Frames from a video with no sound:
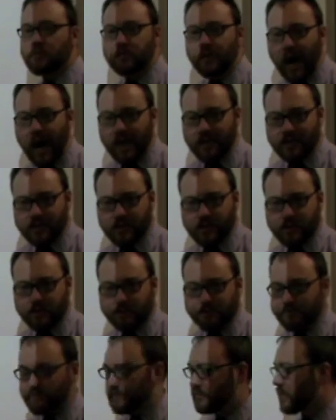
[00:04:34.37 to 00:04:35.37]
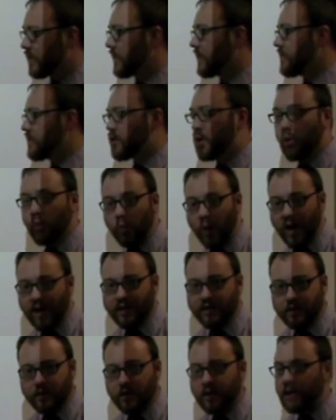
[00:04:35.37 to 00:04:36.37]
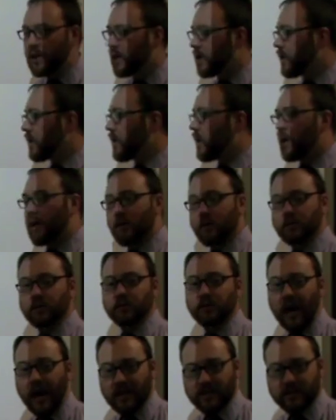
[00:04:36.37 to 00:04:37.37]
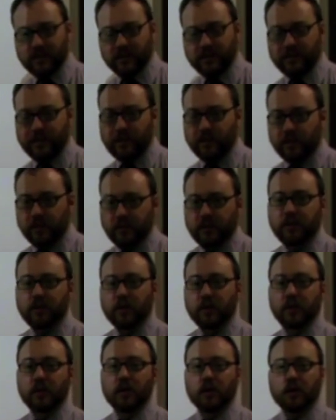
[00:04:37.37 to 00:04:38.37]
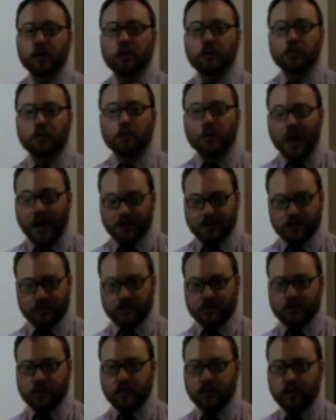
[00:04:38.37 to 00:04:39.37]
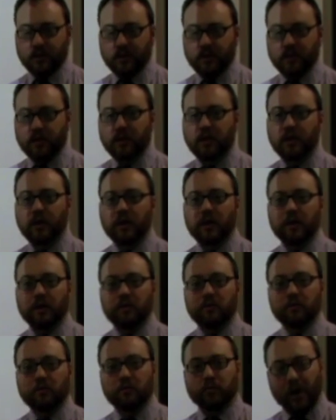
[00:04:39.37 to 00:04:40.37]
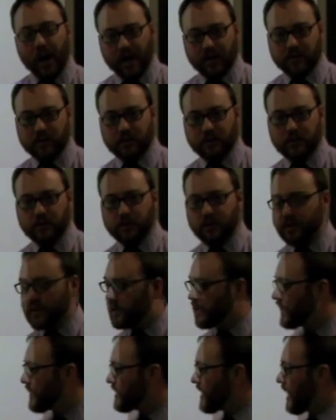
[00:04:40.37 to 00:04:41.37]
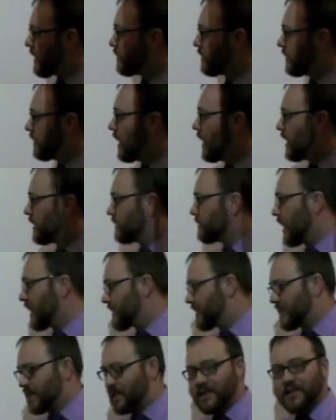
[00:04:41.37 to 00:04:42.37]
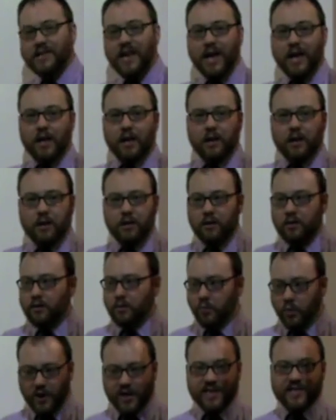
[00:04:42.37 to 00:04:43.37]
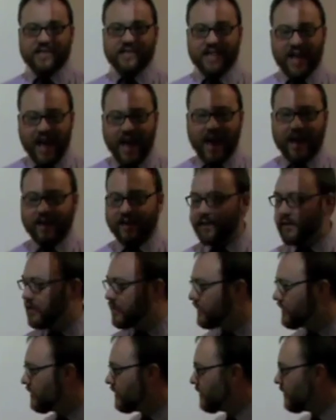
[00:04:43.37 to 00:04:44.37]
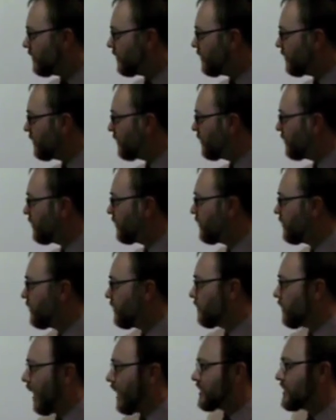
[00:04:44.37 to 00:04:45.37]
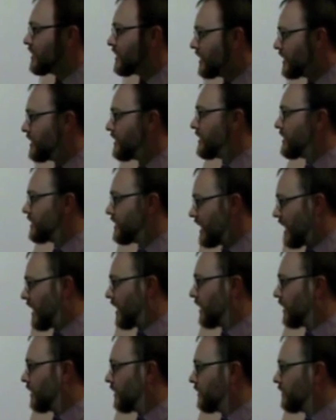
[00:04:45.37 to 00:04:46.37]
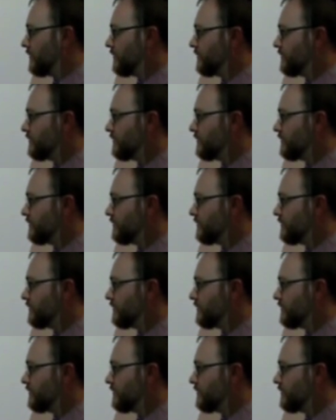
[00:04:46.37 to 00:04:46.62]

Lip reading: Was is what? Was. Was. Was. An example, was ist sell? What is that? Was ist sell?